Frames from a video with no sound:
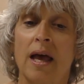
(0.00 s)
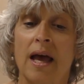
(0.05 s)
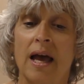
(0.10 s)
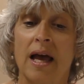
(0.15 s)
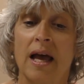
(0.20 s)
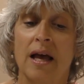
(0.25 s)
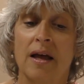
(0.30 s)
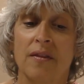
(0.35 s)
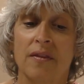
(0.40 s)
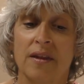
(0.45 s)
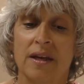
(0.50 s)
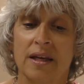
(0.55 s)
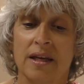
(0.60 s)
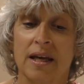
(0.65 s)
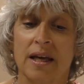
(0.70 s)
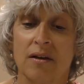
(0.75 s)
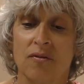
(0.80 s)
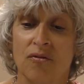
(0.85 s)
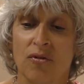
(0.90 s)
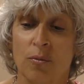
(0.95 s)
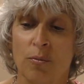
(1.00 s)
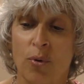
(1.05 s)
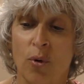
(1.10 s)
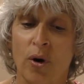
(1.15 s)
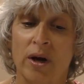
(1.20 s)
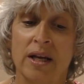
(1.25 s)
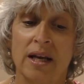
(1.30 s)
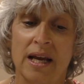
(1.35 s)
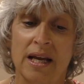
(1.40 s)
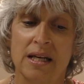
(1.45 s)
and they get from
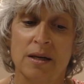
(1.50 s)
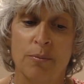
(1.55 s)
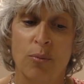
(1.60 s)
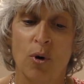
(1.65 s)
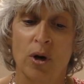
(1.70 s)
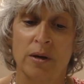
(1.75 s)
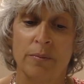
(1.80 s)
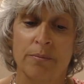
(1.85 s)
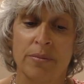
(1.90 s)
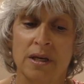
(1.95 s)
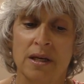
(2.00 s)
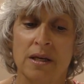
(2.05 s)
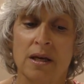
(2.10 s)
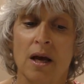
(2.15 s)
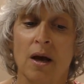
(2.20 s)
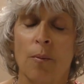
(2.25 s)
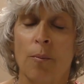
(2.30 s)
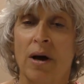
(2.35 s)
point A to point B